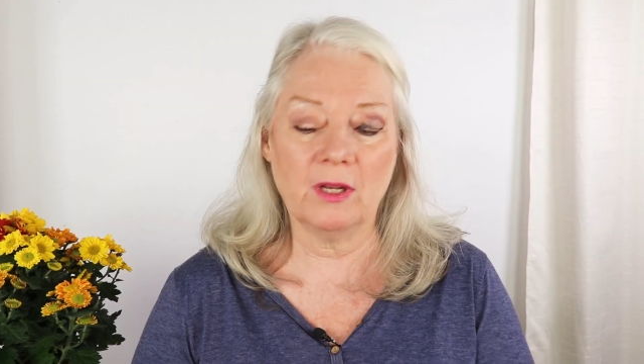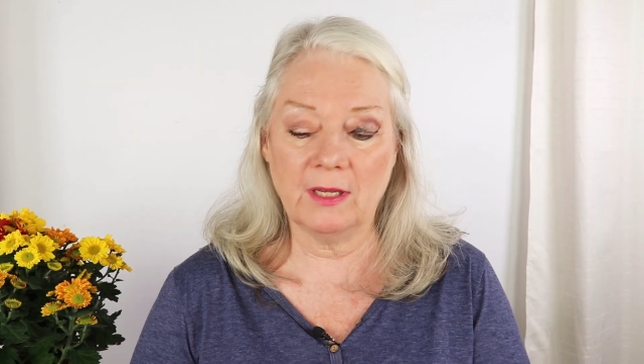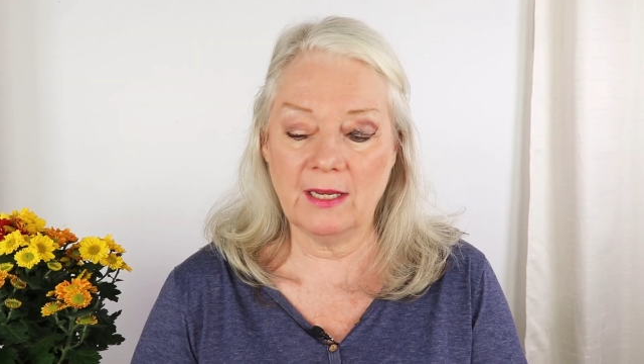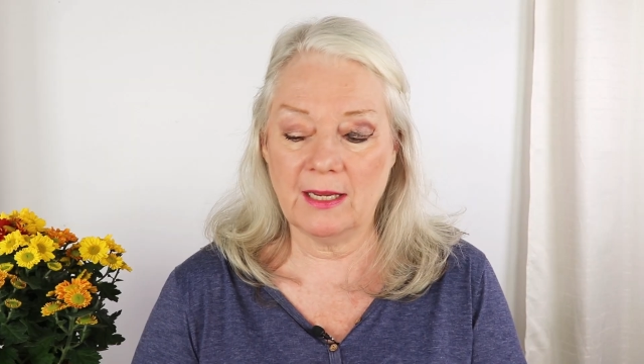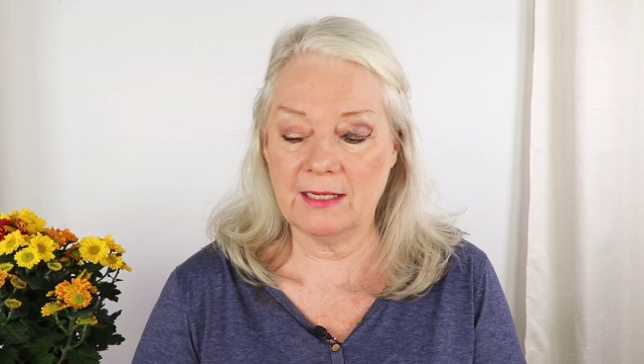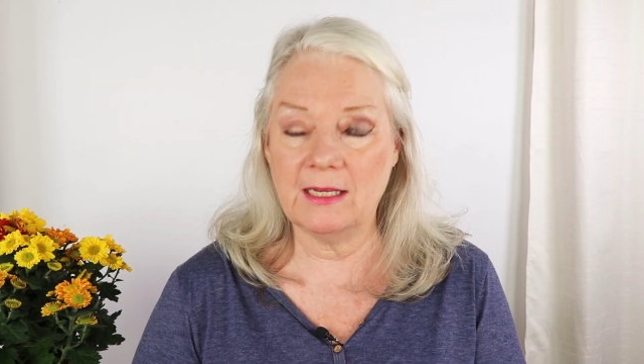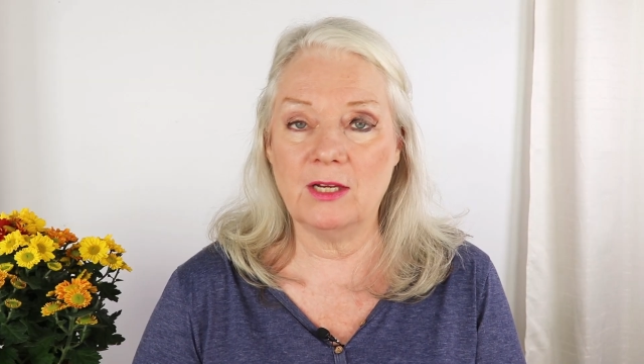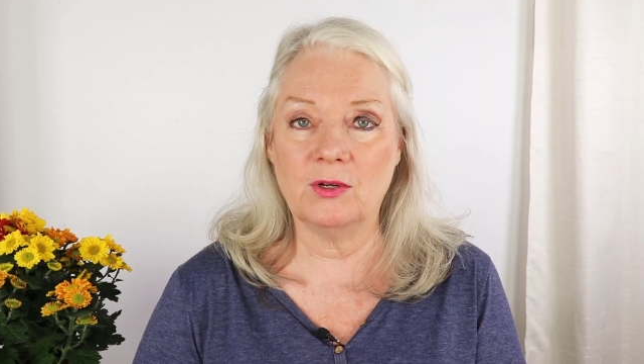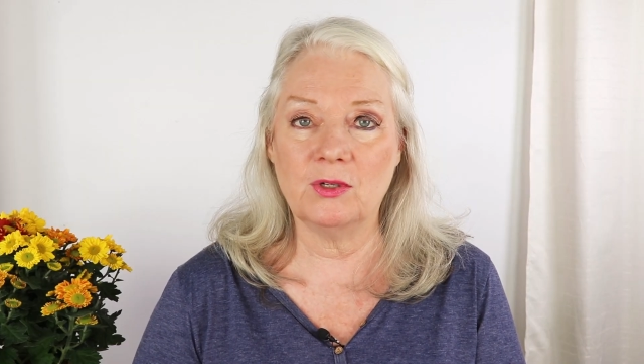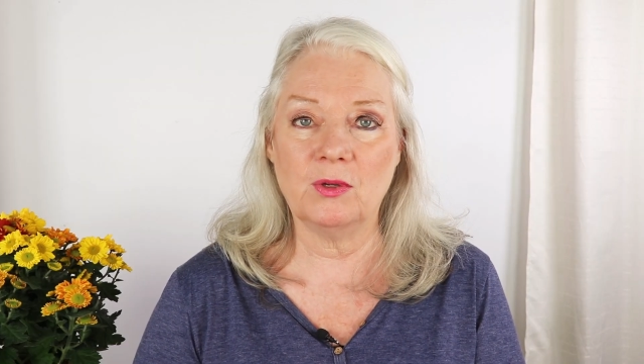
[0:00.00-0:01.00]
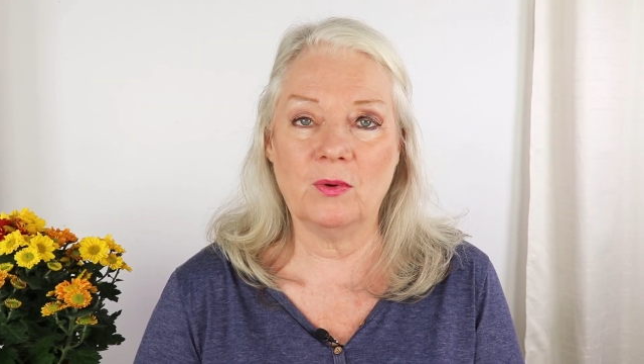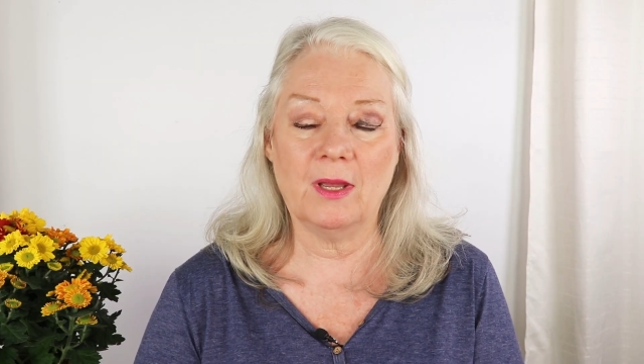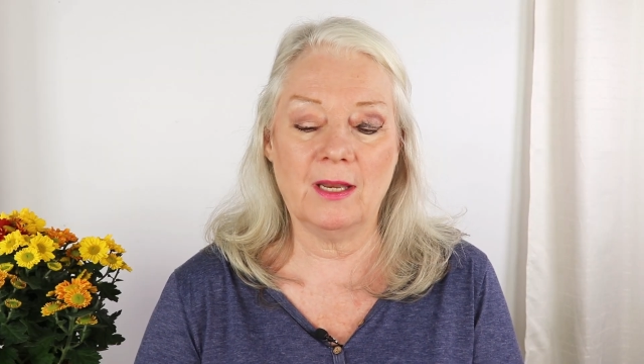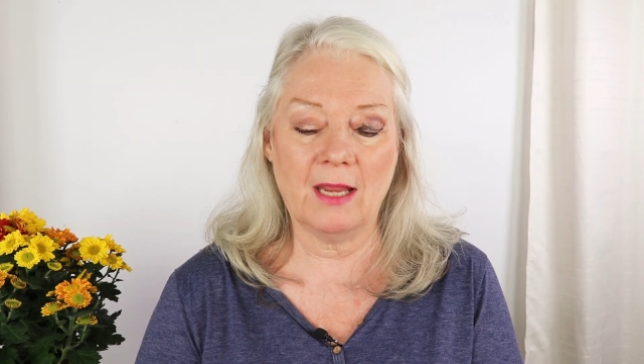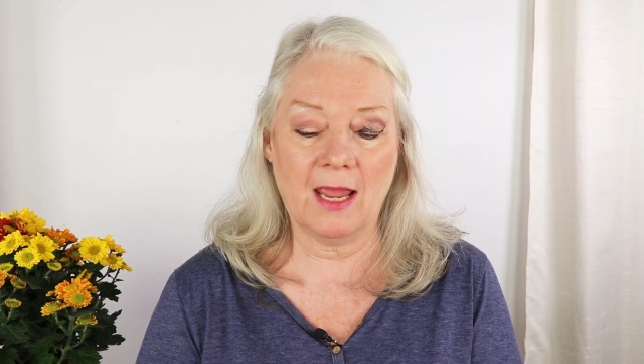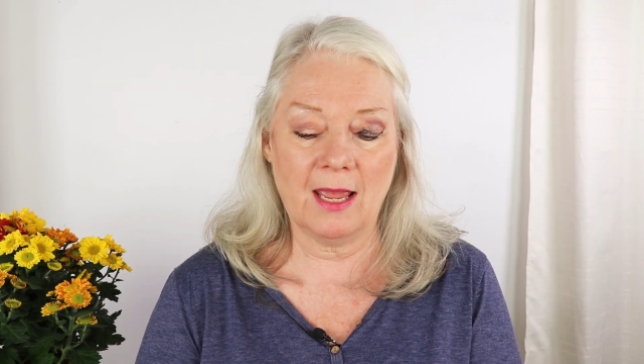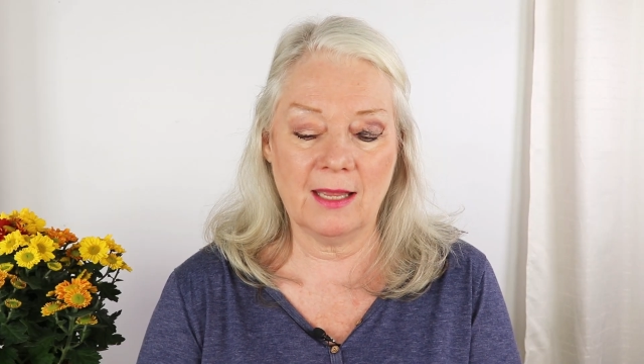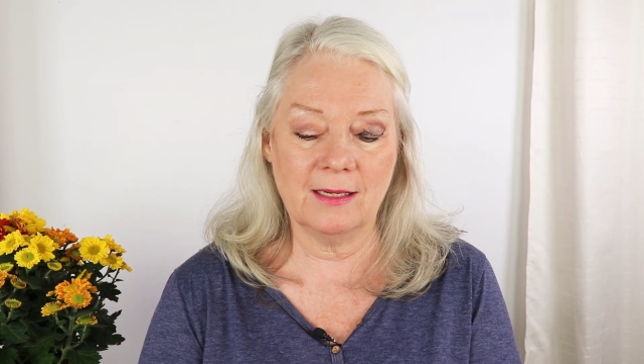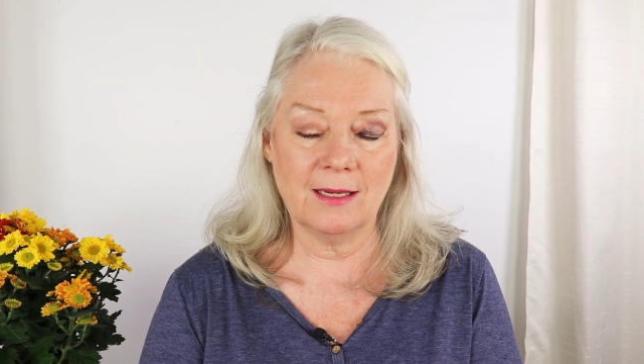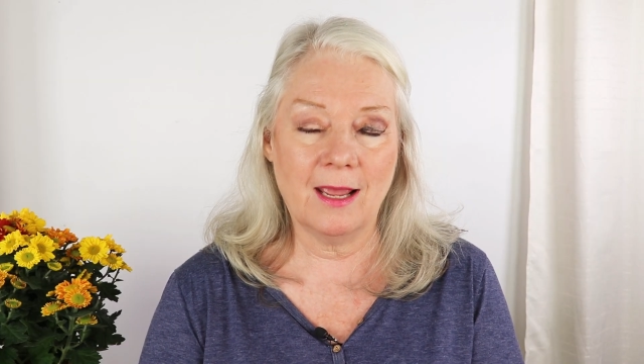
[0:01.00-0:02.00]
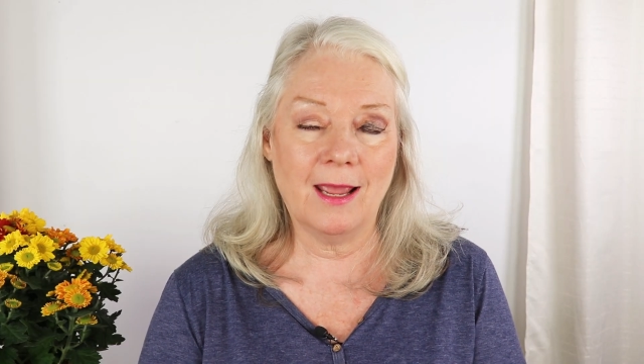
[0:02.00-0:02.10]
really adhere to it. And